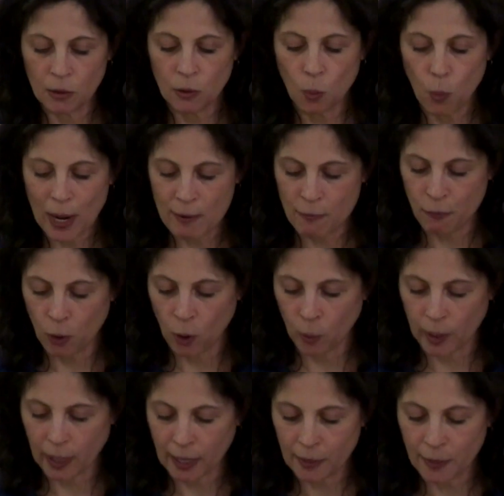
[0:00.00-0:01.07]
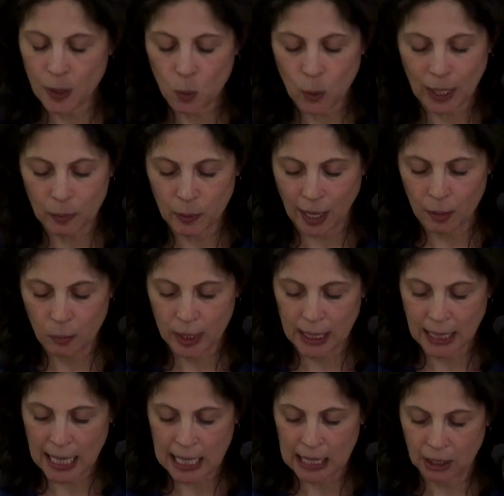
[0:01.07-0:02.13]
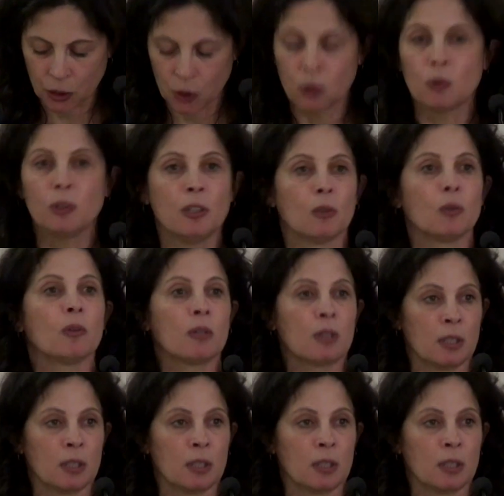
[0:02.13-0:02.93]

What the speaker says: the way forward, I think what I would say is to,